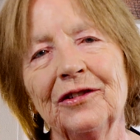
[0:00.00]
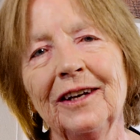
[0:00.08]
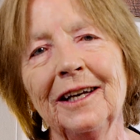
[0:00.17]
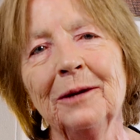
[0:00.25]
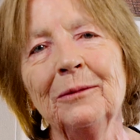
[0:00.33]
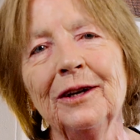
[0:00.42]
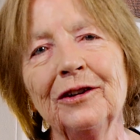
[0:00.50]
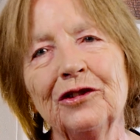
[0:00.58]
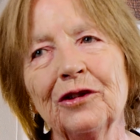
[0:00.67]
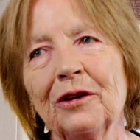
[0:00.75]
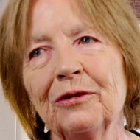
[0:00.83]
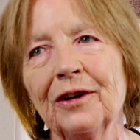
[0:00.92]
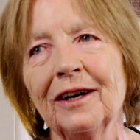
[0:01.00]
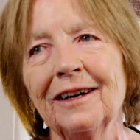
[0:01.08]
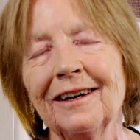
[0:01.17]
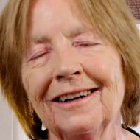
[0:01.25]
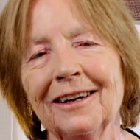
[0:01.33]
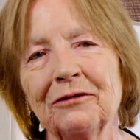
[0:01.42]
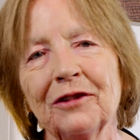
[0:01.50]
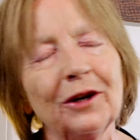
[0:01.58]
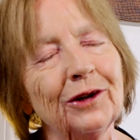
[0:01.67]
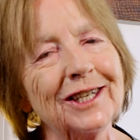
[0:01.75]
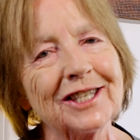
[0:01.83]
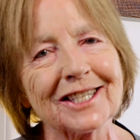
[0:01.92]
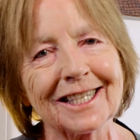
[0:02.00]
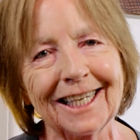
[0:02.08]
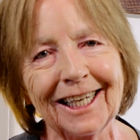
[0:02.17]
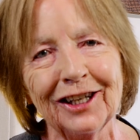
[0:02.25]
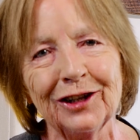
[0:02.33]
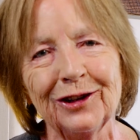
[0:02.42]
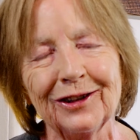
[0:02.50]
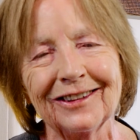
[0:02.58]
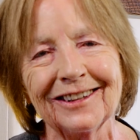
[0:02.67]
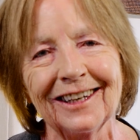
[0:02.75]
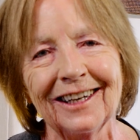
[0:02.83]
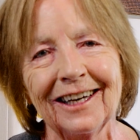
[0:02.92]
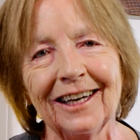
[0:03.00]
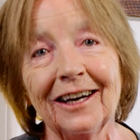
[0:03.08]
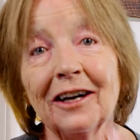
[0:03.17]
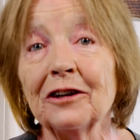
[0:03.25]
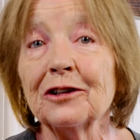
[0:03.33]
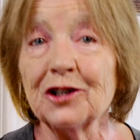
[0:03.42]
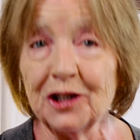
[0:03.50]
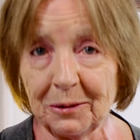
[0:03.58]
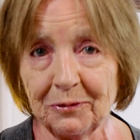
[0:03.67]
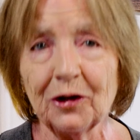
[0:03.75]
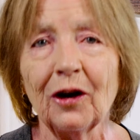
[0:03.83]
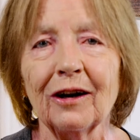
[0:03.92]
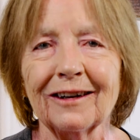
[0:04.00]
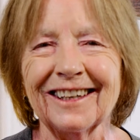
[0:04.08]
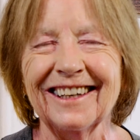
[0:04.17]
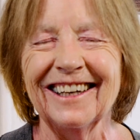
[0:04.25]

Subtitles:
the image of a very skilled sheepdog.